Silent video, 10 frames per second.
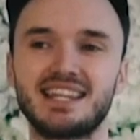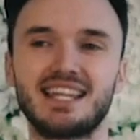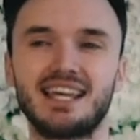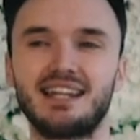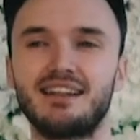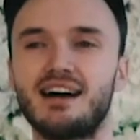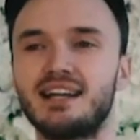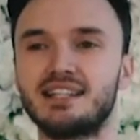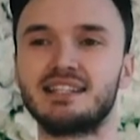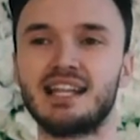then
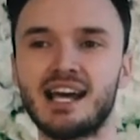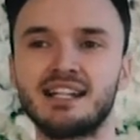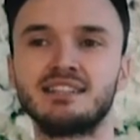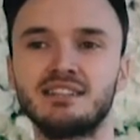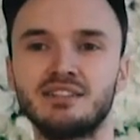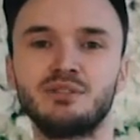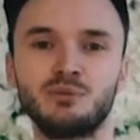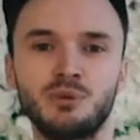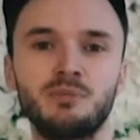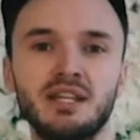I, that
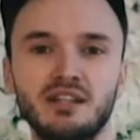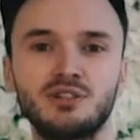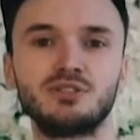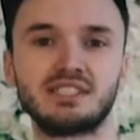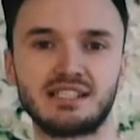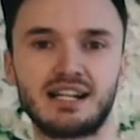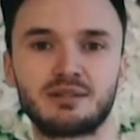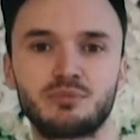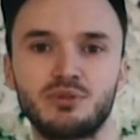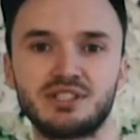would be a good
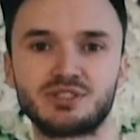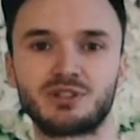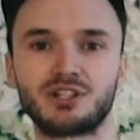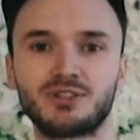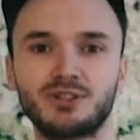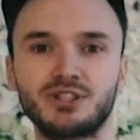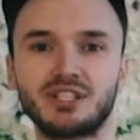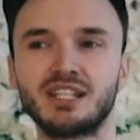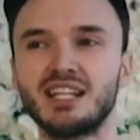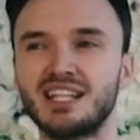starting point to include it.